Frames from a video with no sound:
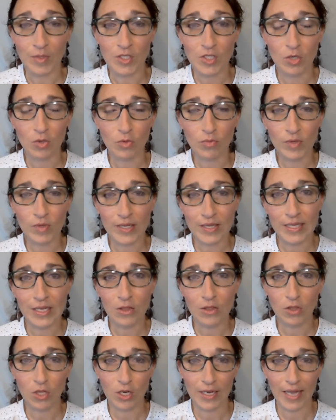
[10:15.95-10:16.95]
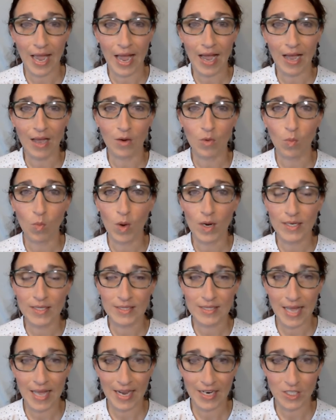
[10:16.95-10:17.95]
was to really look at what
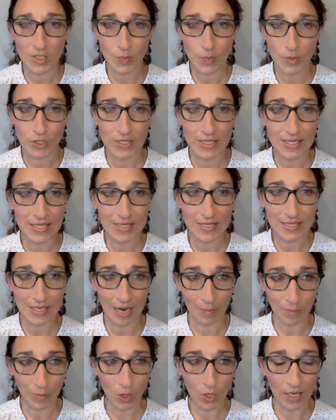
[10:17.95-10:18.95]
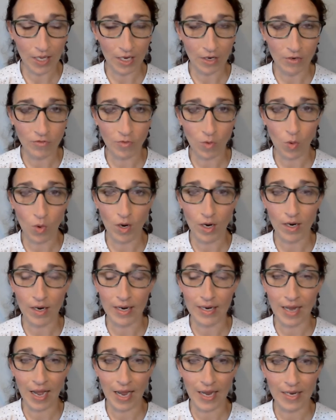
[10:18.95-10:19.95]
is the expertise that i'm looking for
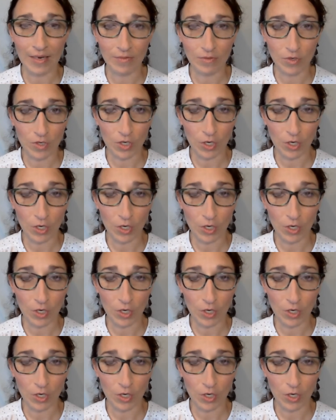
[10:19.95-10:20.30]
and i